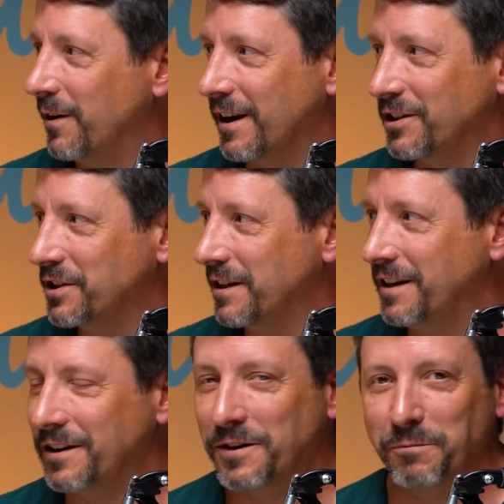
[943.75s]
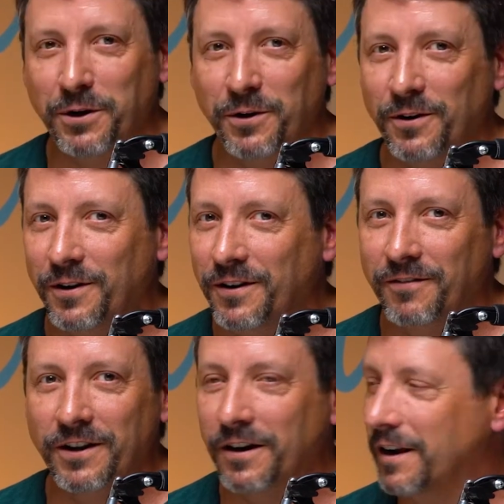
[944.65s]
got to shut down your computer.
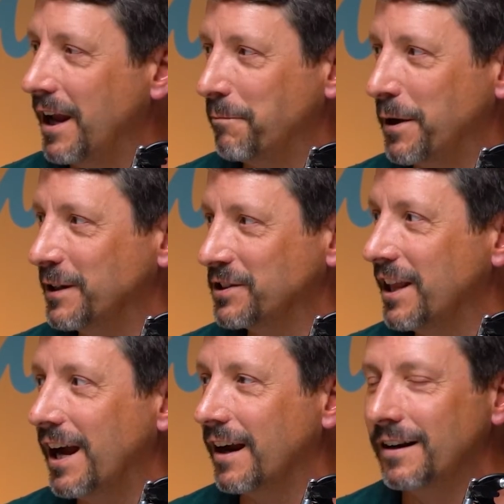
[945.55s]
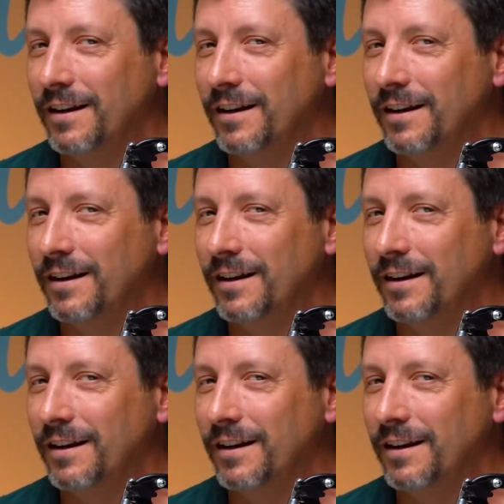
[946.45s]
You can't be on Slack.